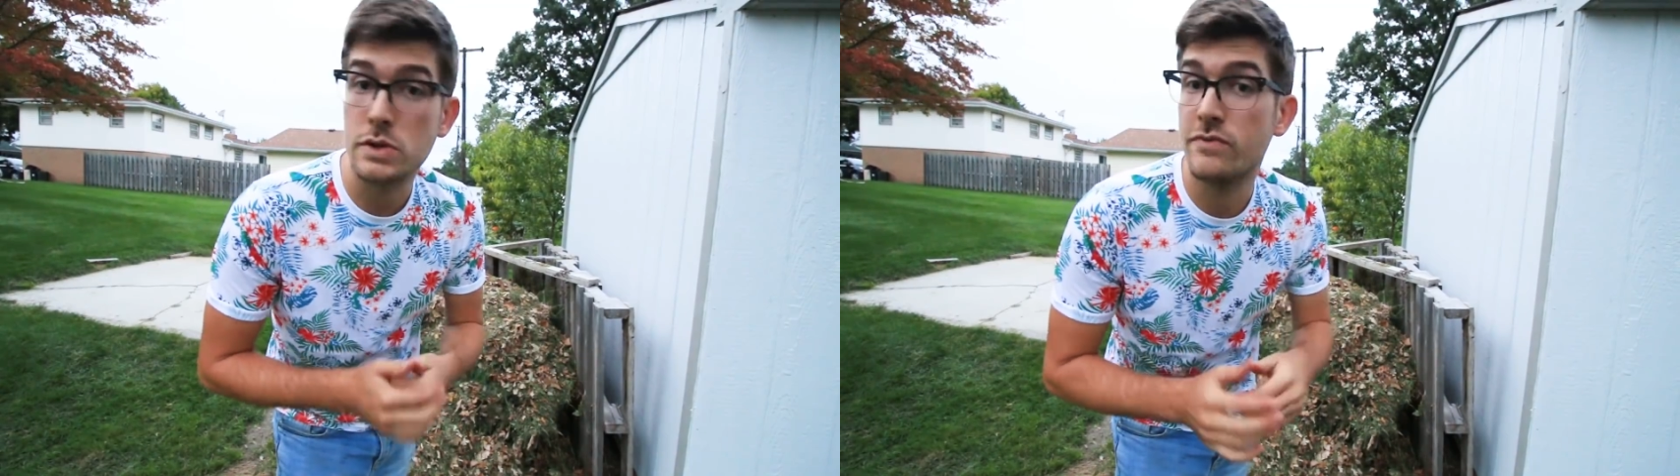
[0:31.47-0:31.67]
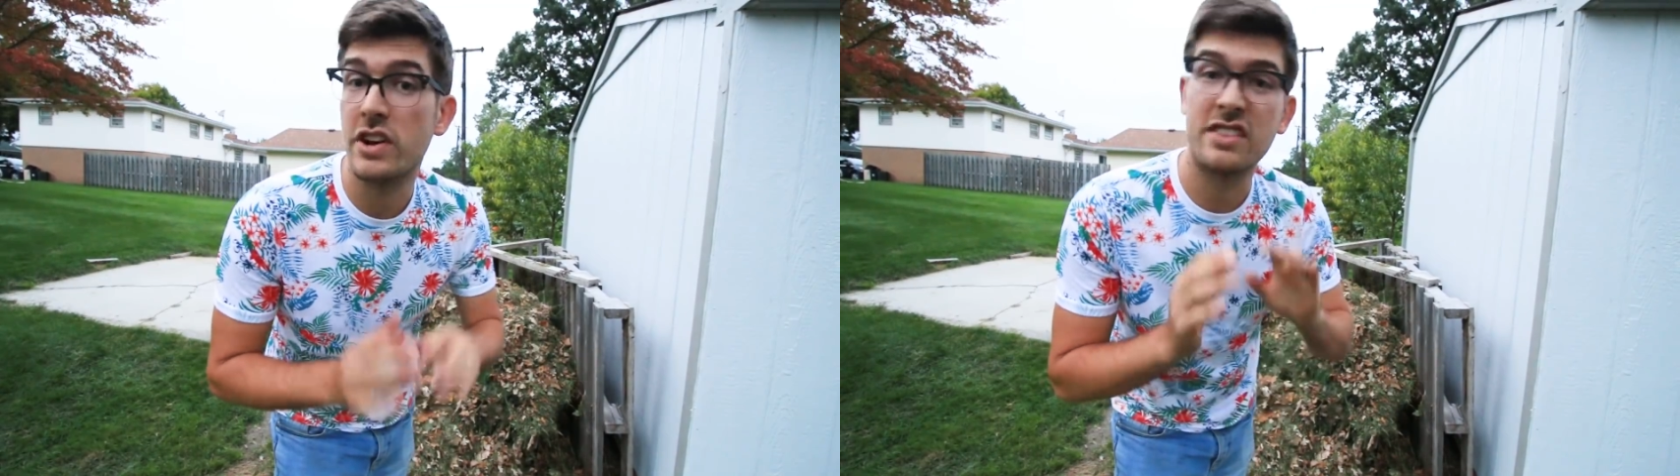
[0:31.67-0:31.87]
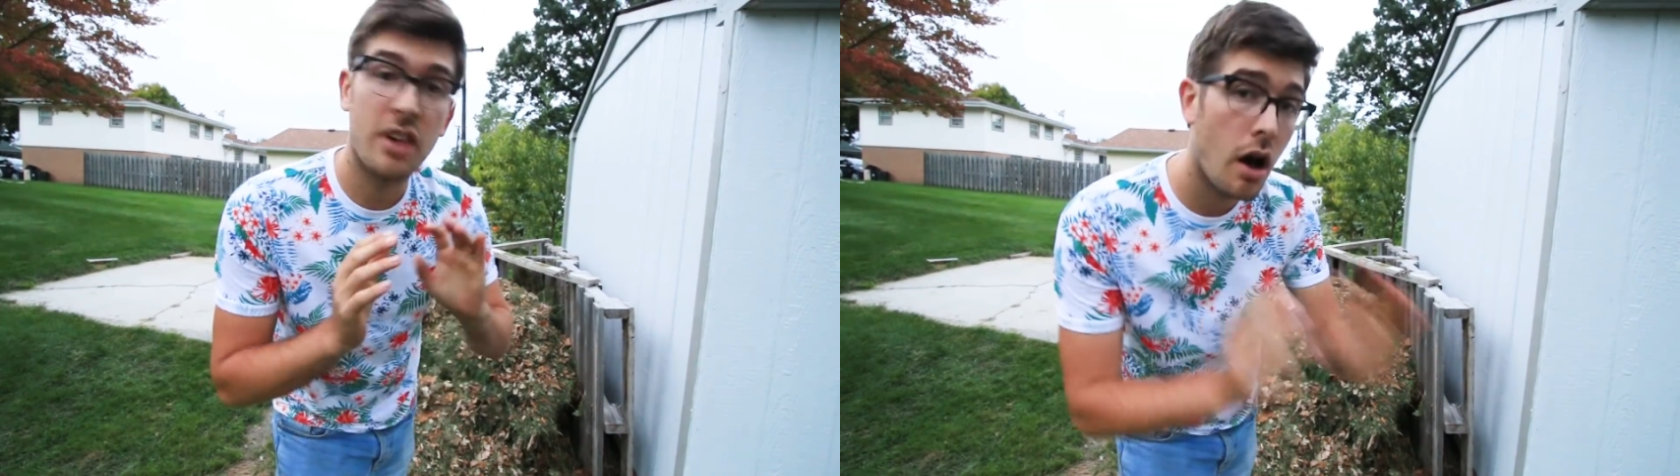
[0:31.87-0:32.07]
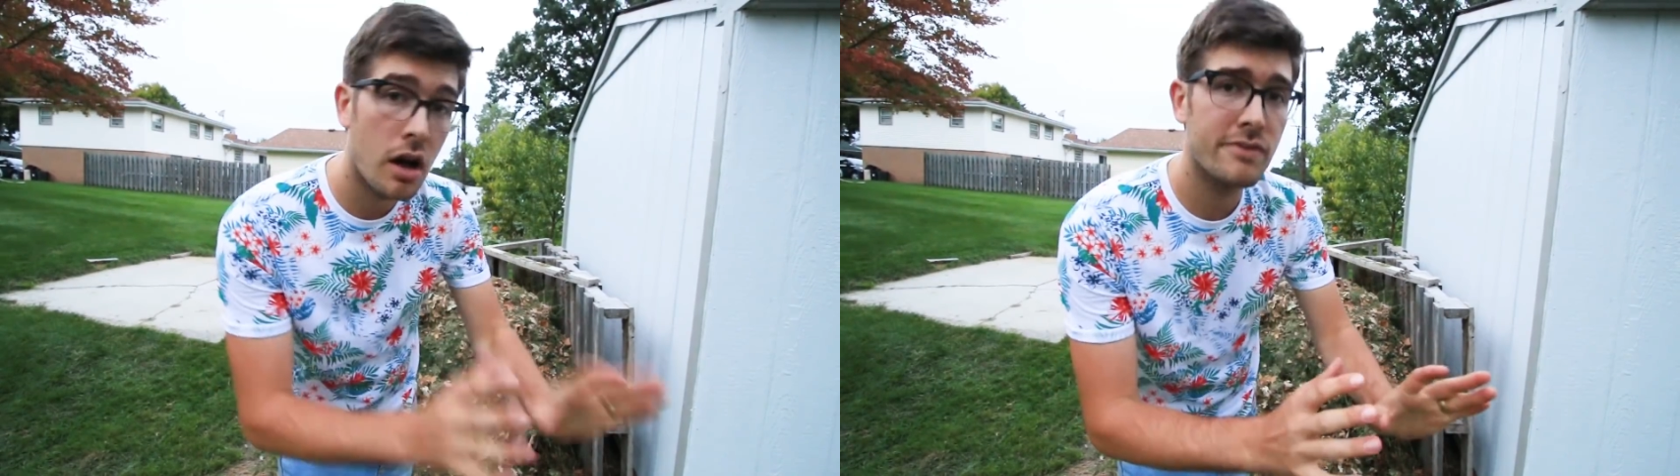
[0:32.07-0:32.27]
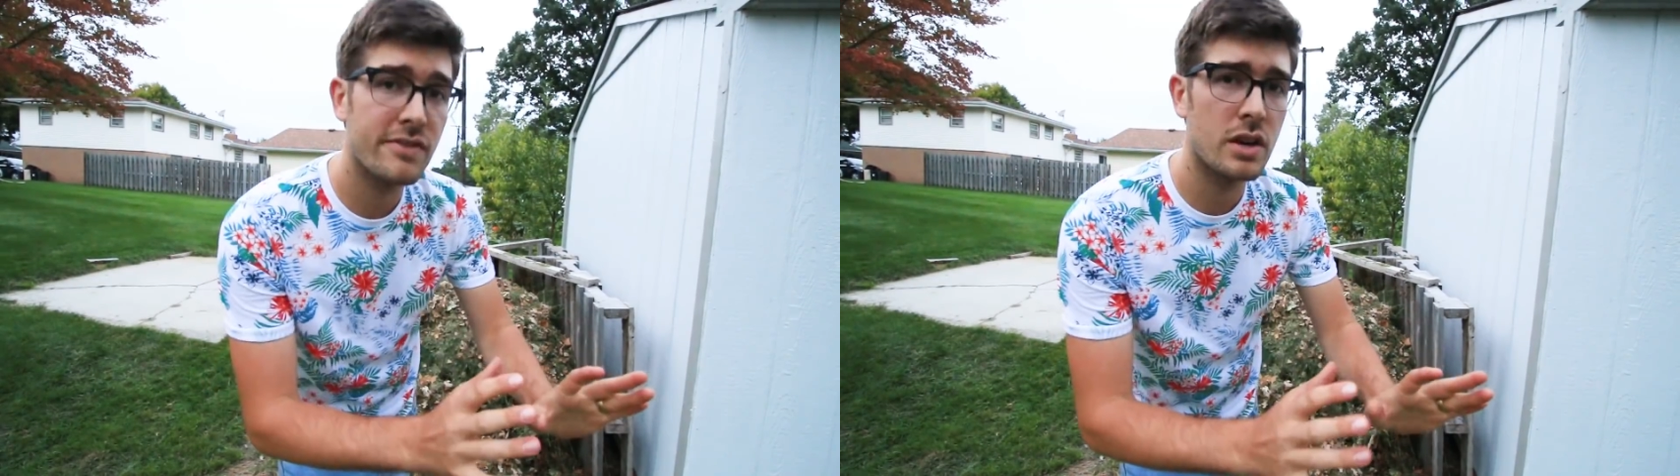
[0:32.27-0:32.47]
We've done a
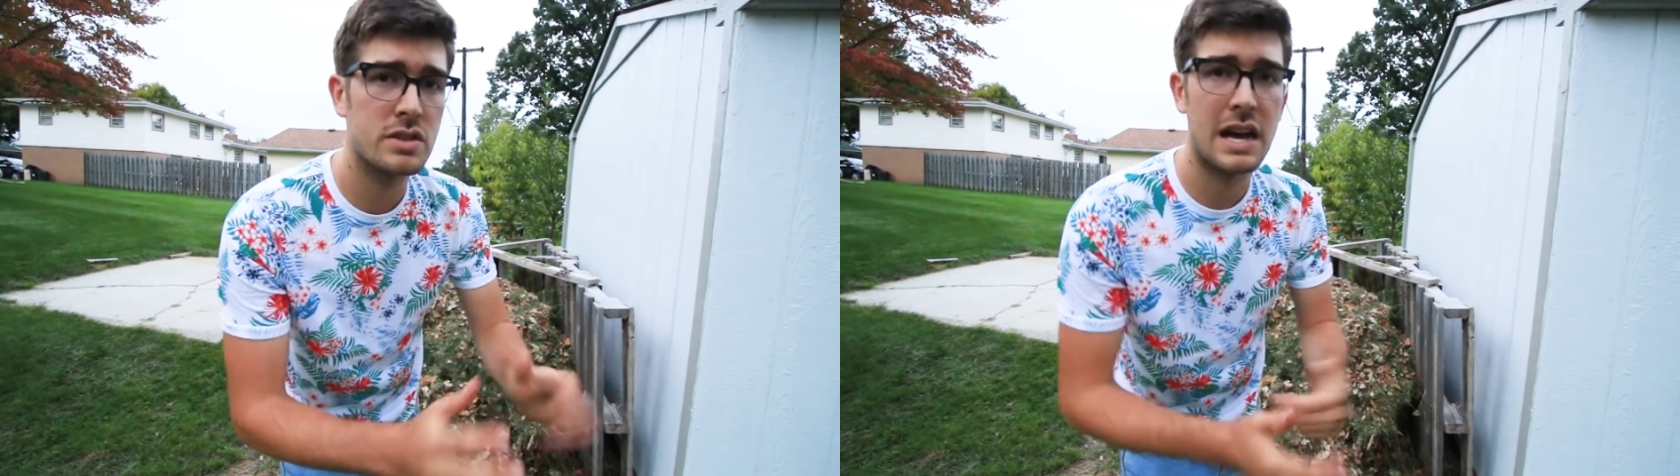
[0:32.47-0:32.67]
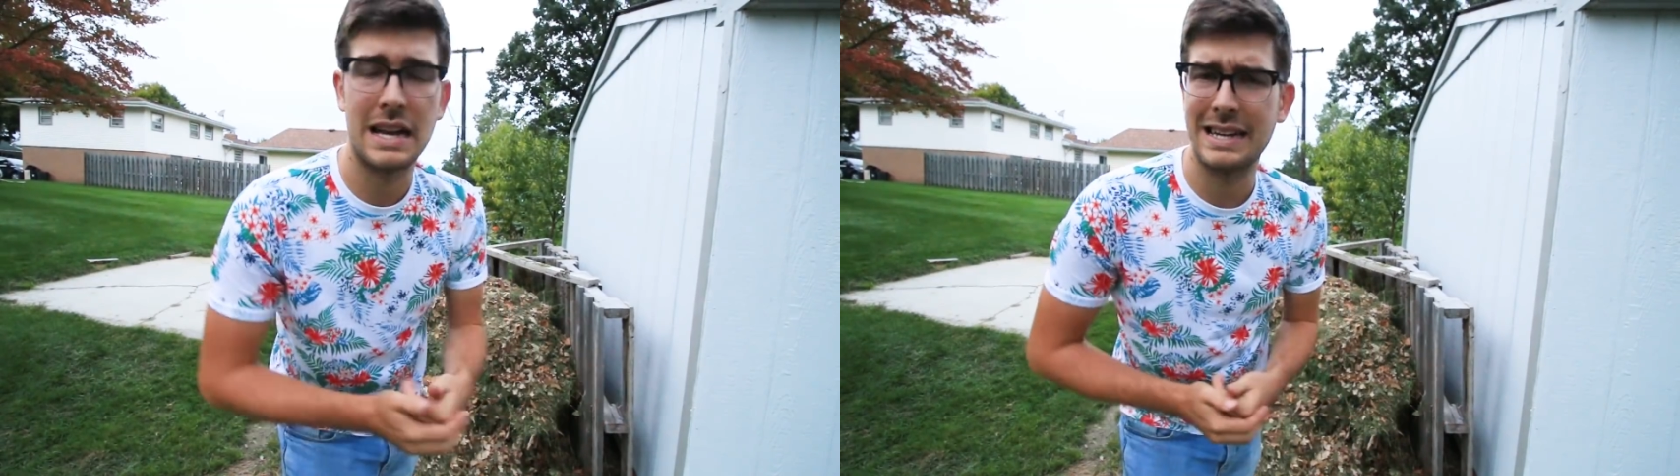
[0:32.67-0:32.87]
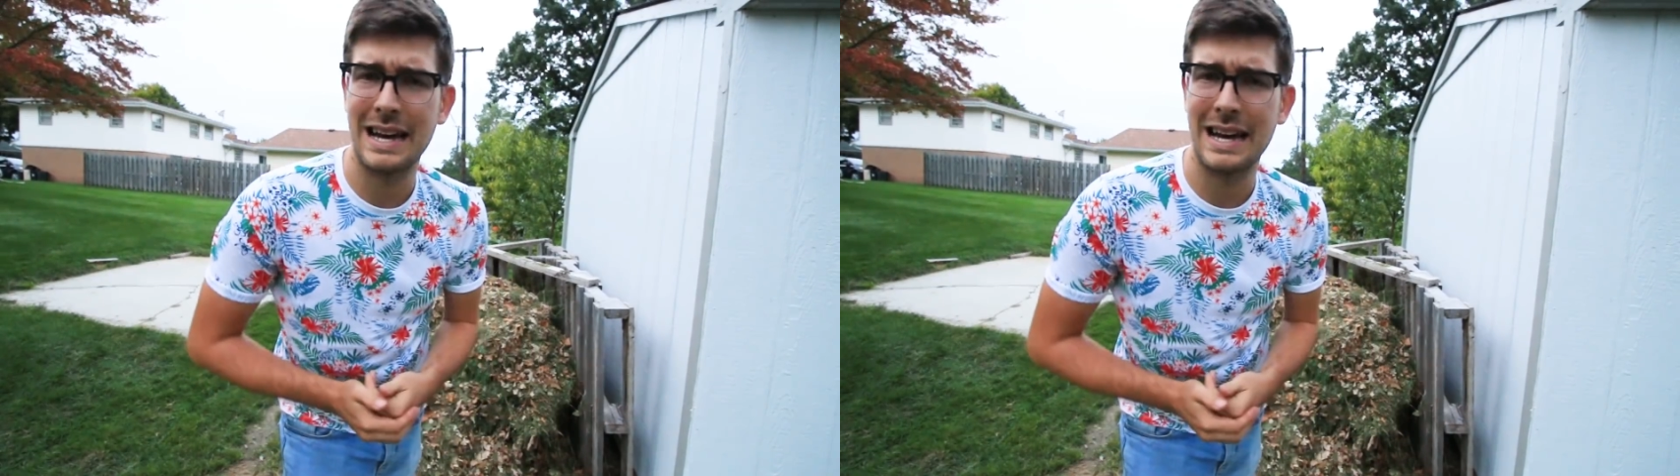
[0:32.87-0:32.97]
ton of videos on